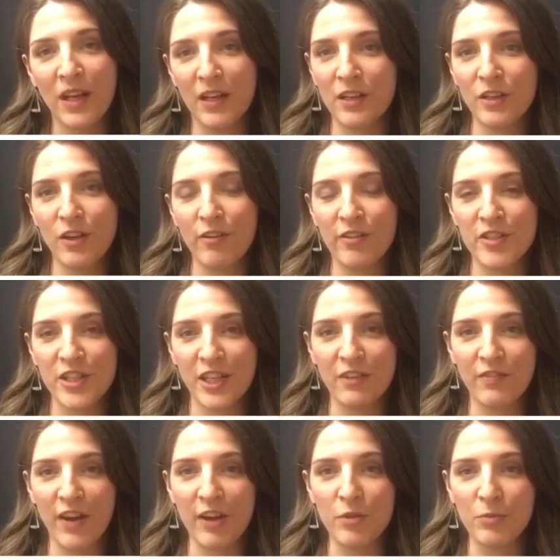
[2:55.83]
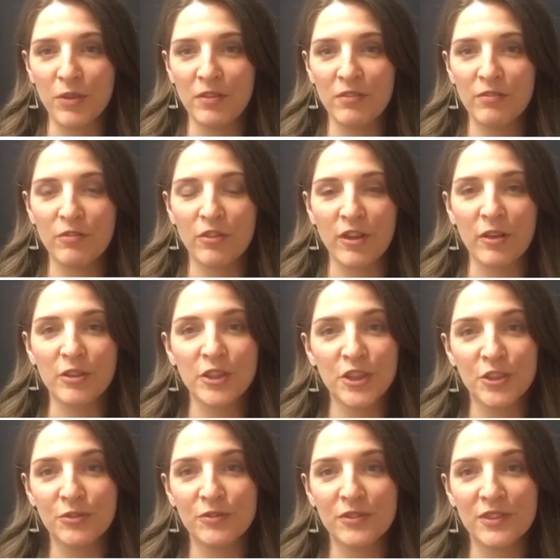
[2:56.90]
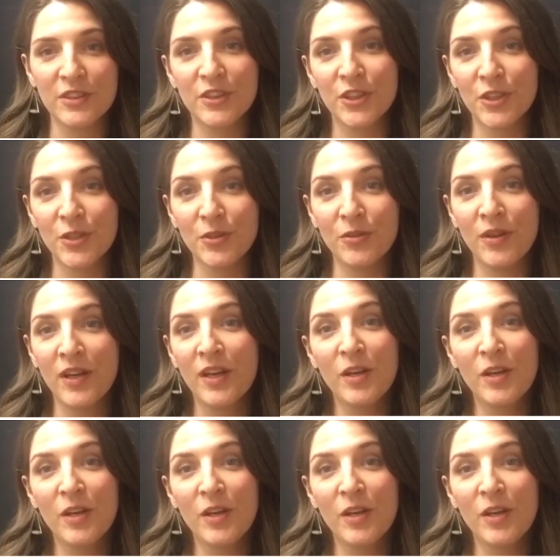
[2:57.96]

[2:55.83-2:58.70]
and encouraging environment for our students to